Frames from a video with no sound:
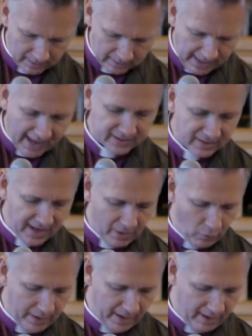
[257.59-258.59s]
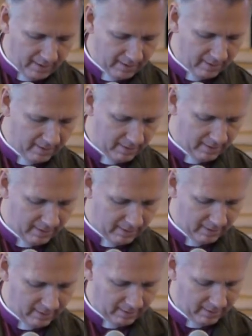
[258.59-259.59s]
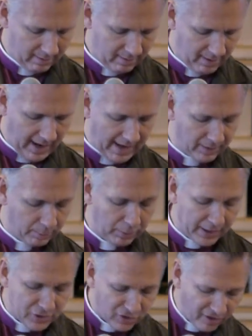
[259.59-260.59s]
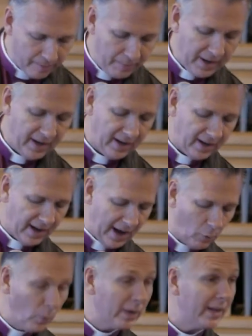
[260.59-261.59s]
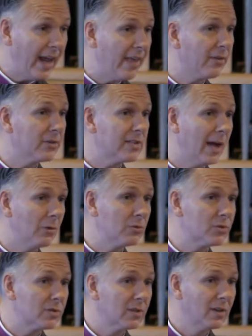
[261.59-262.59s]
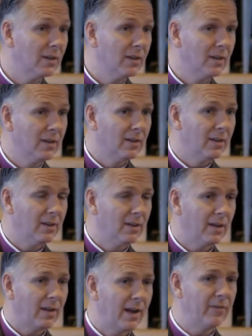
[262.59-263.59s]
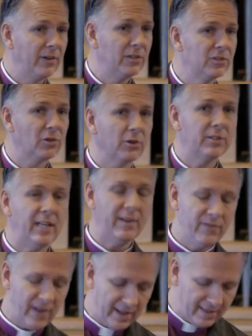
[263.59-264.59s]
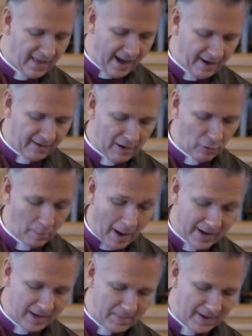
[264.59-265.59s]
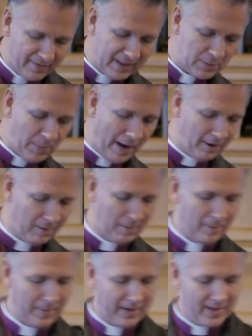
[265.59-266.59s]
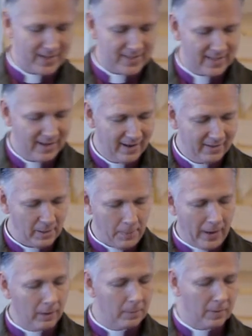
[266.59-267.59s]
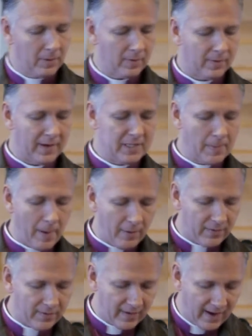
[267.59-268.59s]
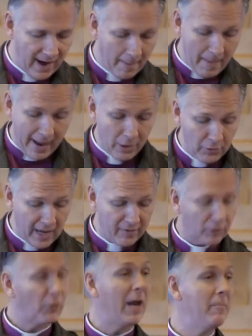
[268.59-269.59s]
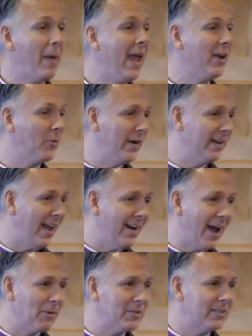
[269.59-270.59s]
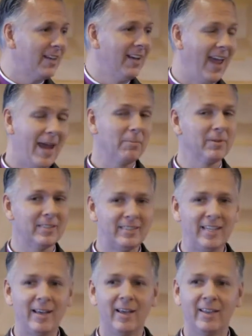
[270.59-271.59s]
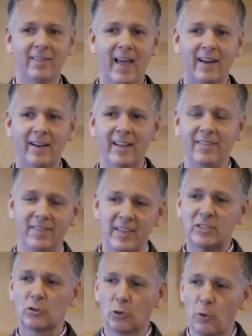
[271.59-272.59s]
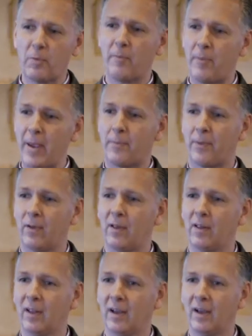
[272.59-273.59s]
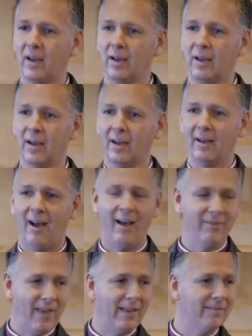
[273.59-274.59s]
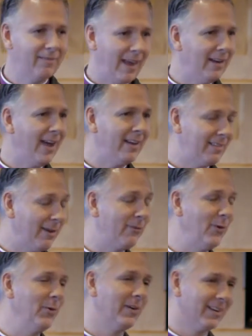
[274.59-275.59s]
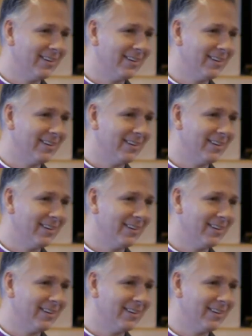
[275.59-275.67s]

last night we had the pleasure of being at Will and Heather's house, kind of a dessert evening there. It reminded me of this parable because the parable is about a man who gave a great banquet. And I was able to see that in this group of people, uh, they, they liked their food.